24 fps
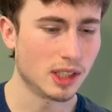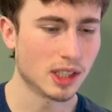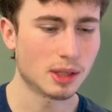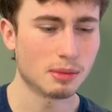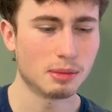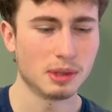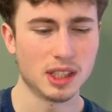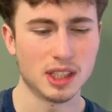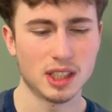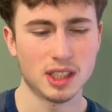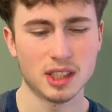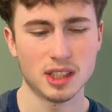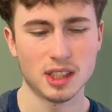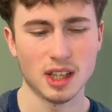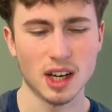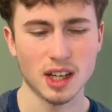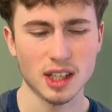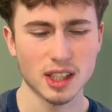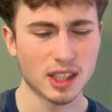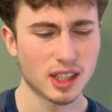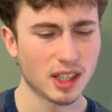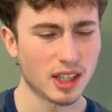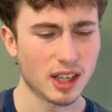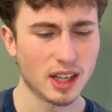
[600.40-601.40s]
be
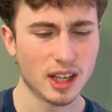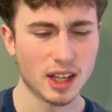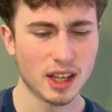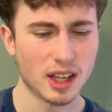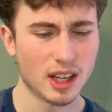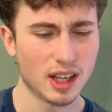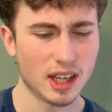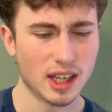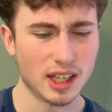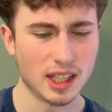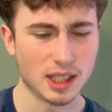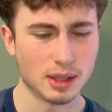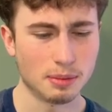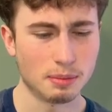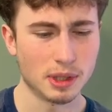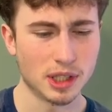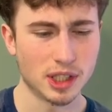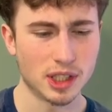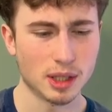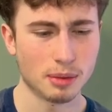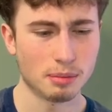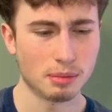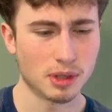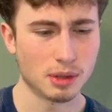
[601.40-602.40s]
stuck and his
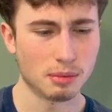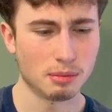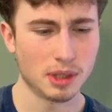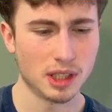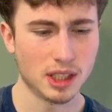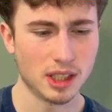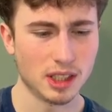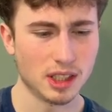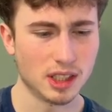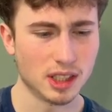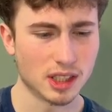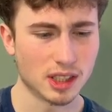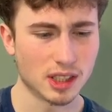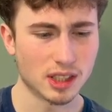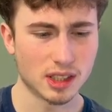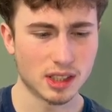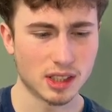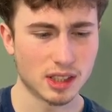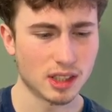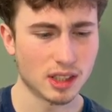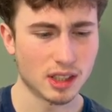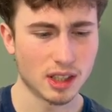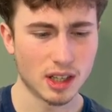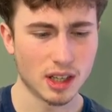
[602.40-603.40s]
bishop to be
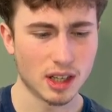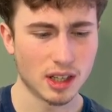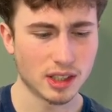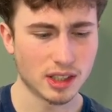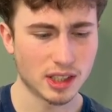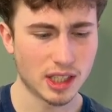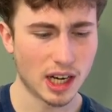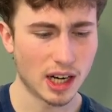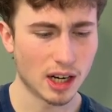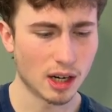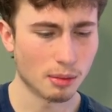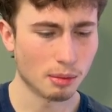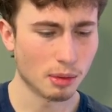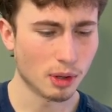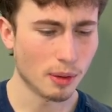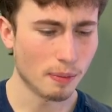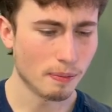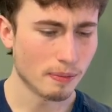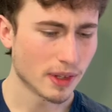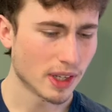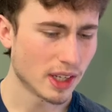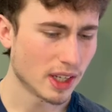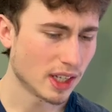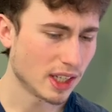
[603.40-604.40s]
just terrible.
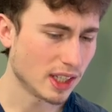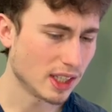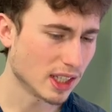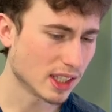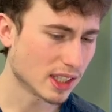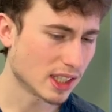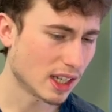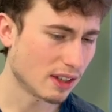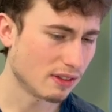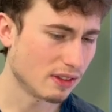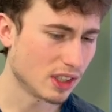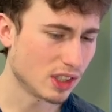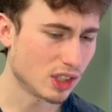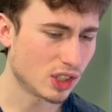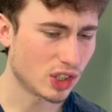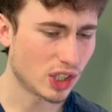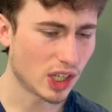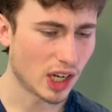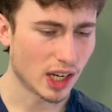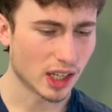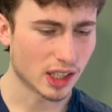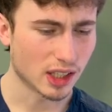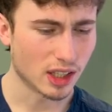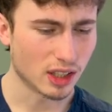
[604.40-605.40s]
He does have this
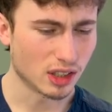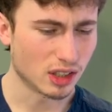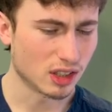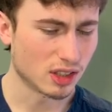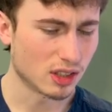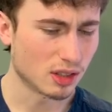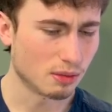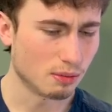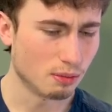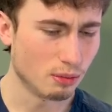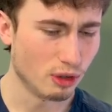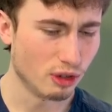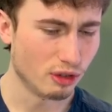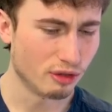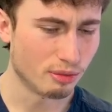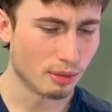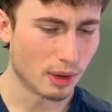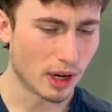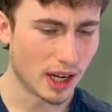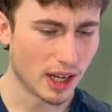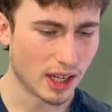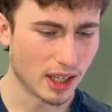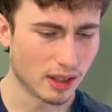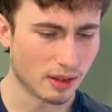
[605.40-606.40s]
check. I'll just move
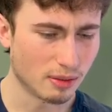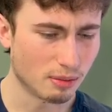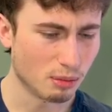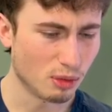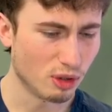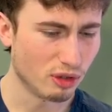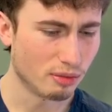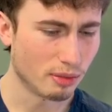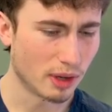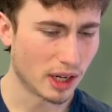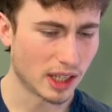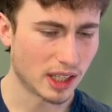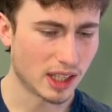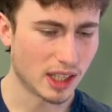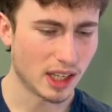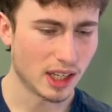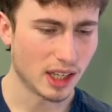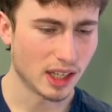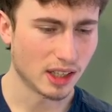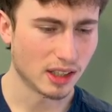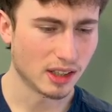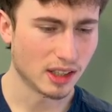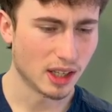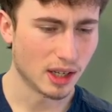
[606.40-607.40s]
my
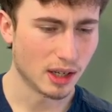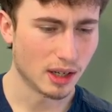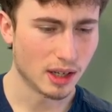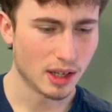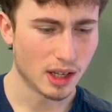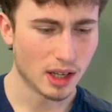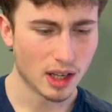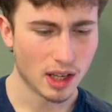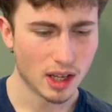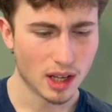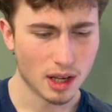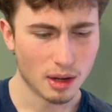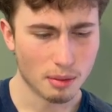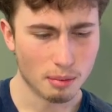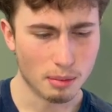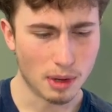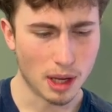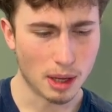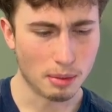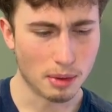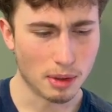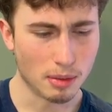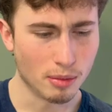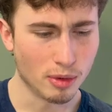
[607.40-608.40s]
king and then
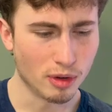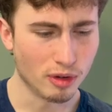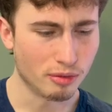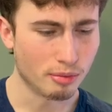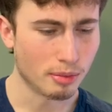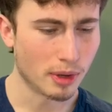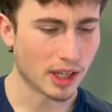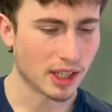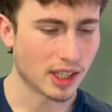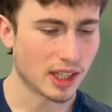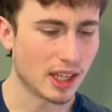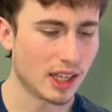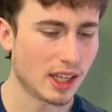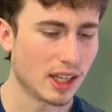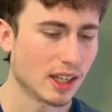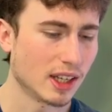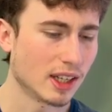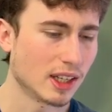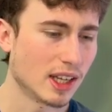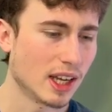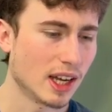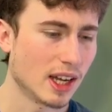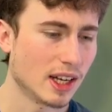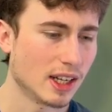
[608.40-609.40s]
maybe move my king
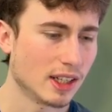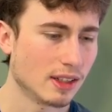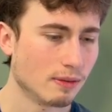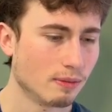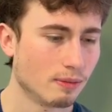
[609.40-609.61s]
again at